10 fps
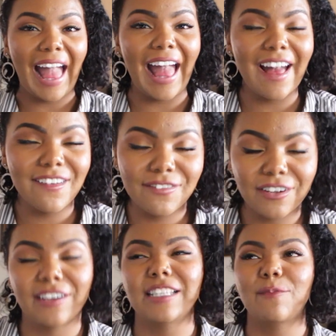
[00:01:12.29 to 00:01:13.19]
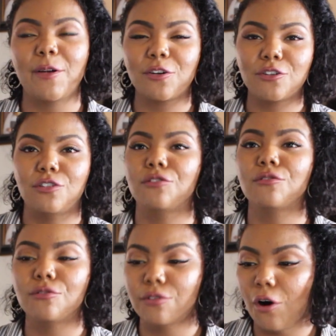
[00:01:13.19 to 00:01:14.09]
However, it's better
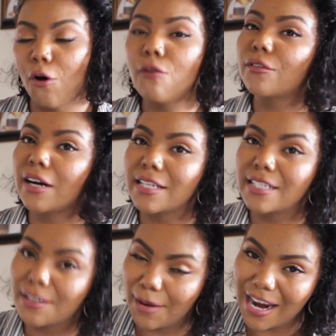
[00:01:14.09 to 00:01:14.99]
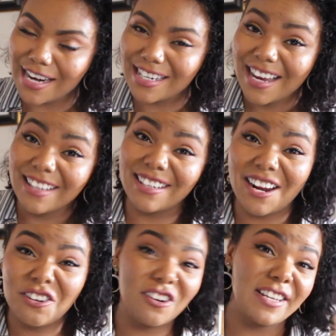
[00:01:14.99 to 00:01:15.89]
to overestimate than
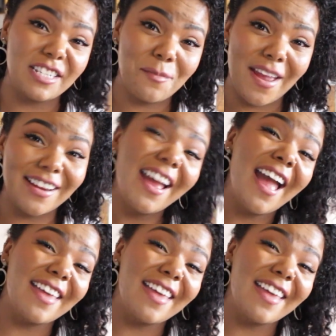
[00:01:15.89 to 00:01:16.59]
underestimate,